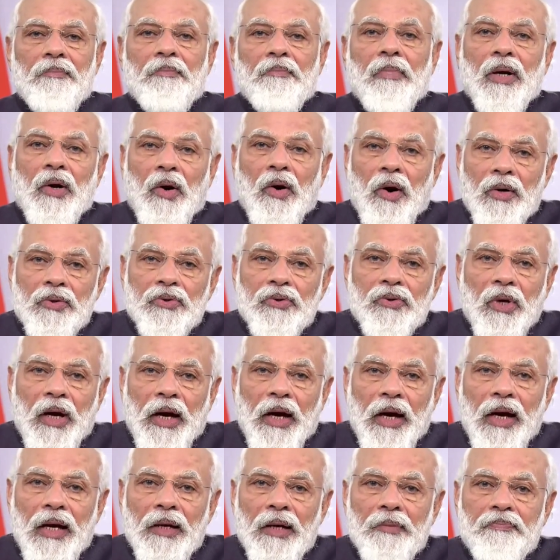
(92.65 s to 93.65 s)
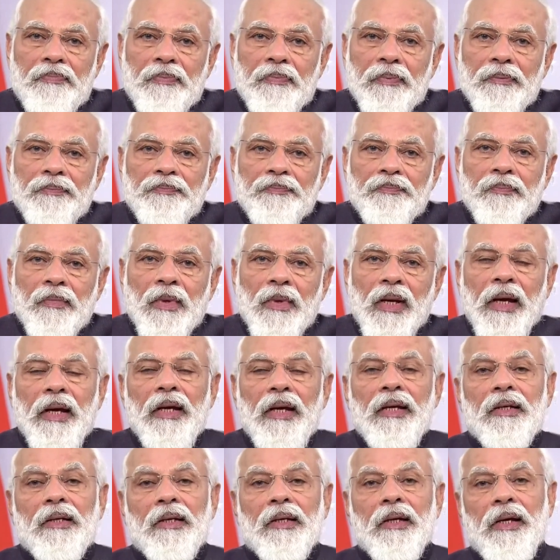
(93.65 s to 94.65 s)
but also help
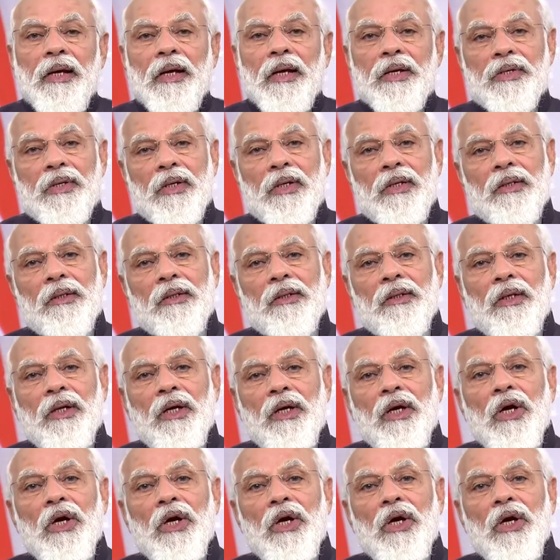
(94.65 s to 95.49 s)
in creation